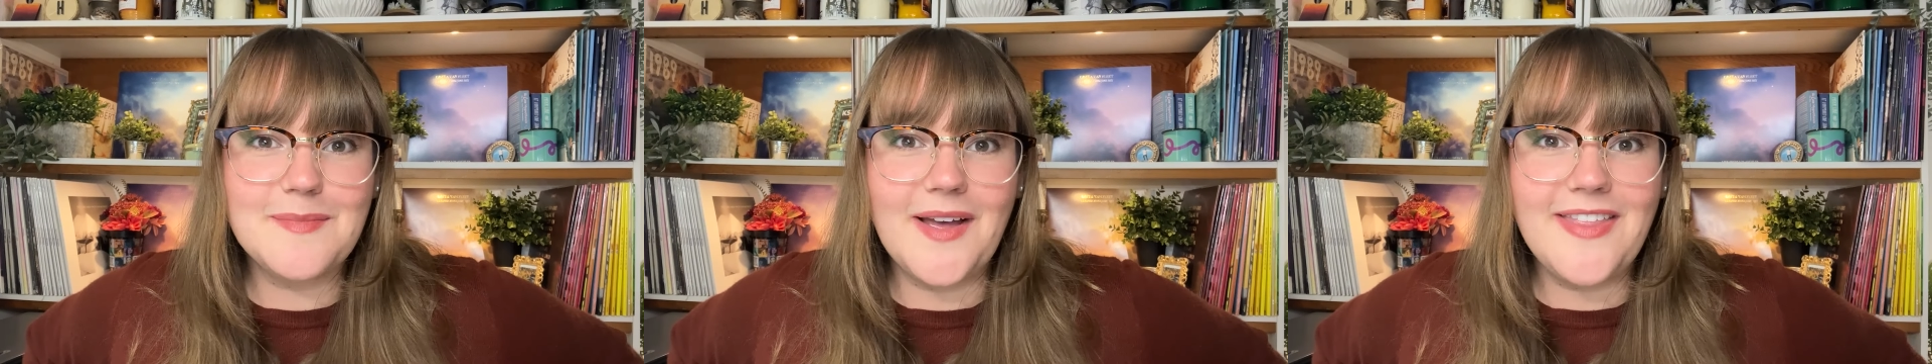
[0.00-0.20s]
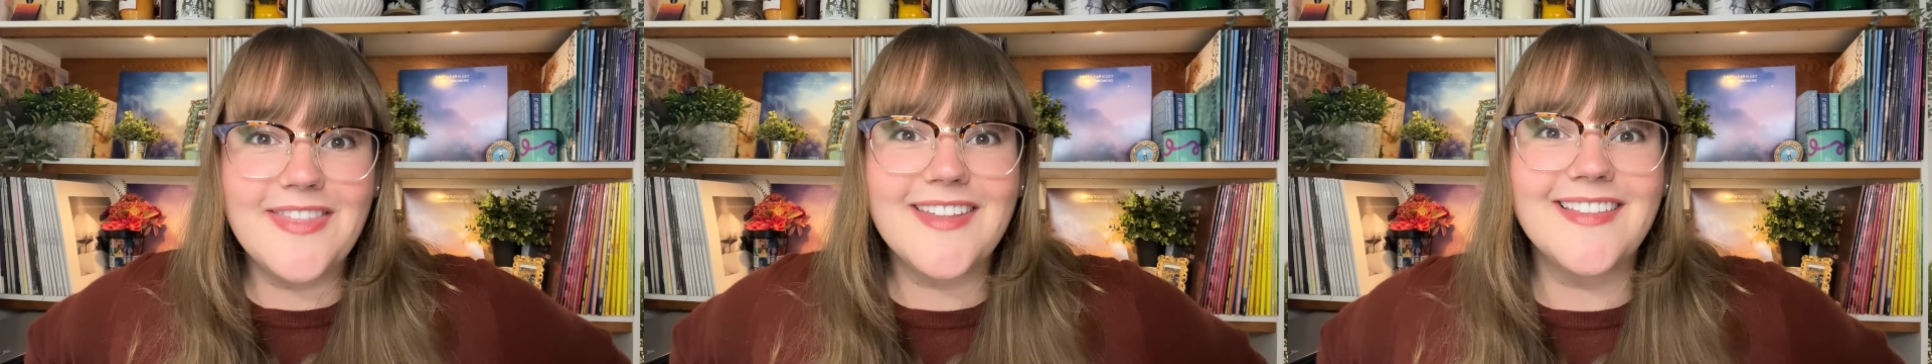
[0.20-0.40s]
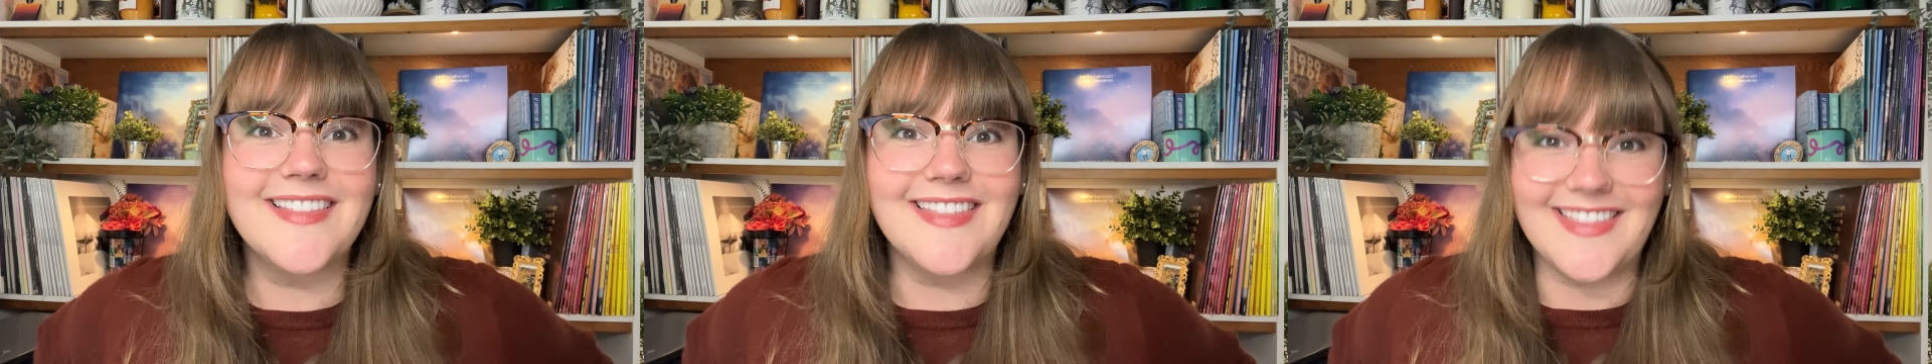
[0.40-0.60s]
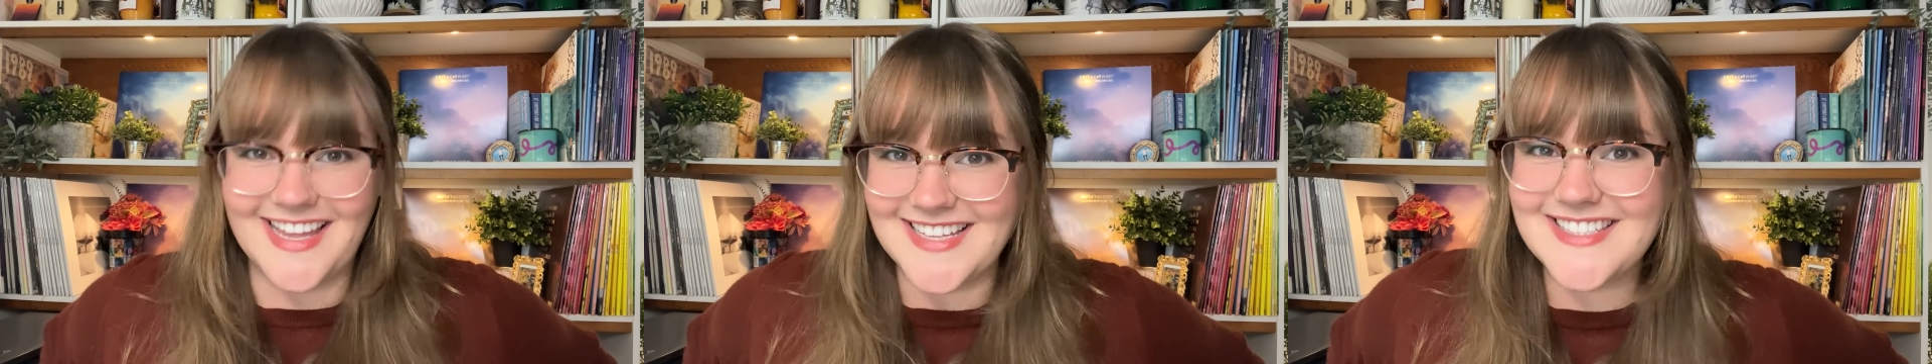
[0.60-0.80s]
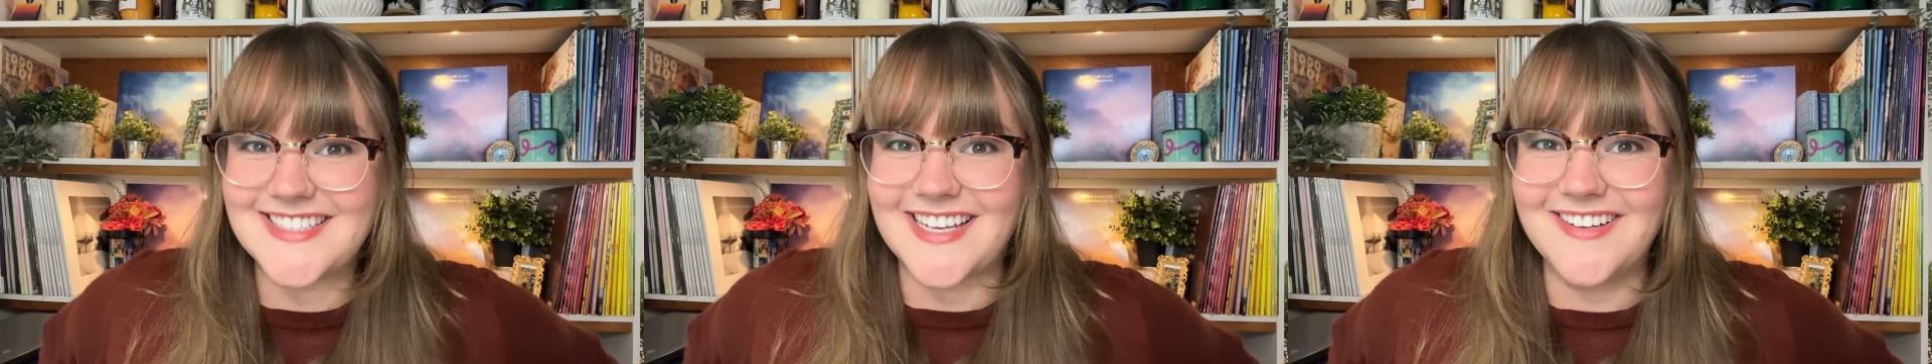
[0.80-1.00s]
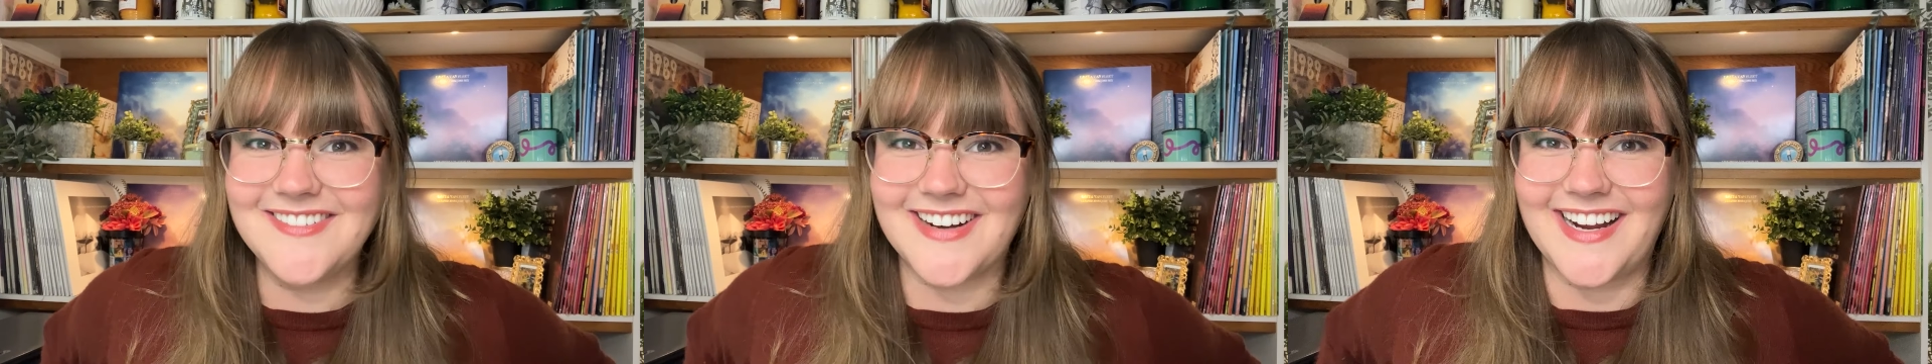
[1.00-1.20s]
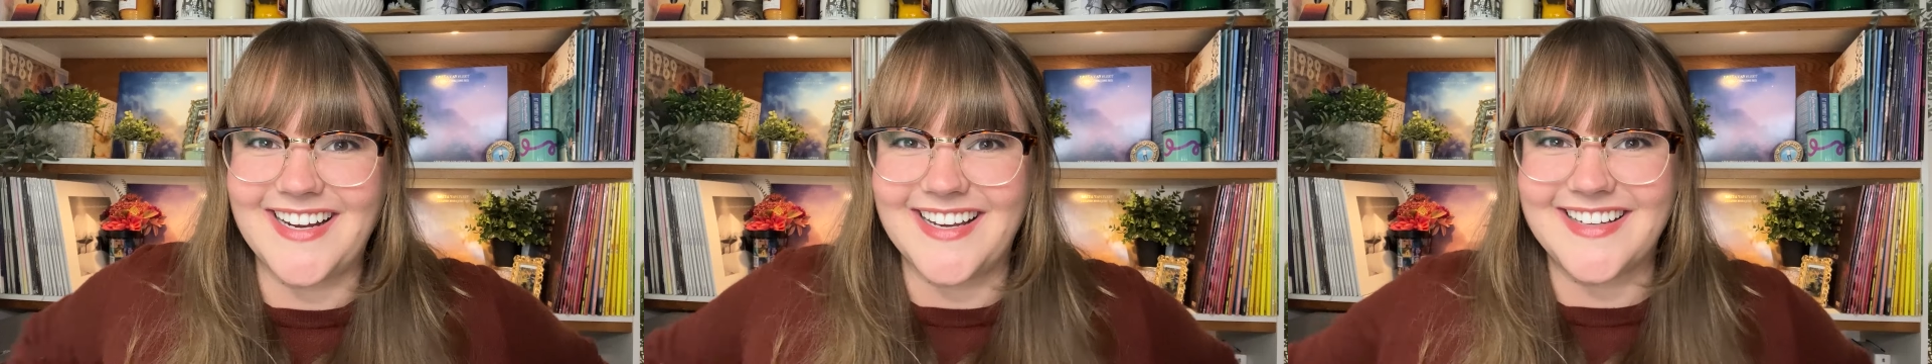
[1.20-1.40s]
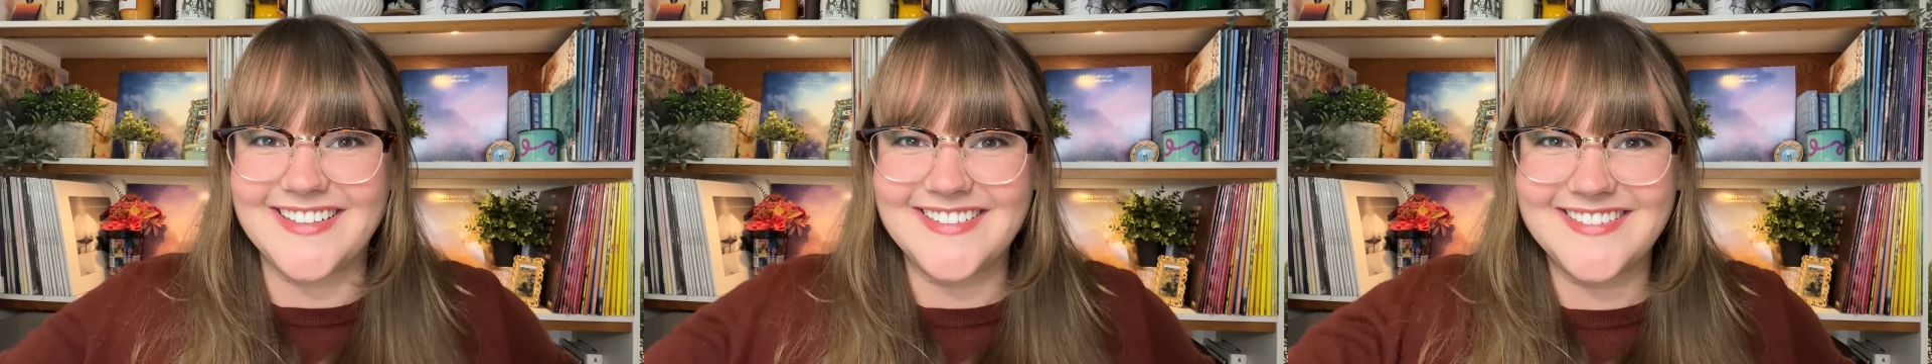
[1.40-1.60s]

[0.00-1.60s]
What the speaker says: month, let's get writing.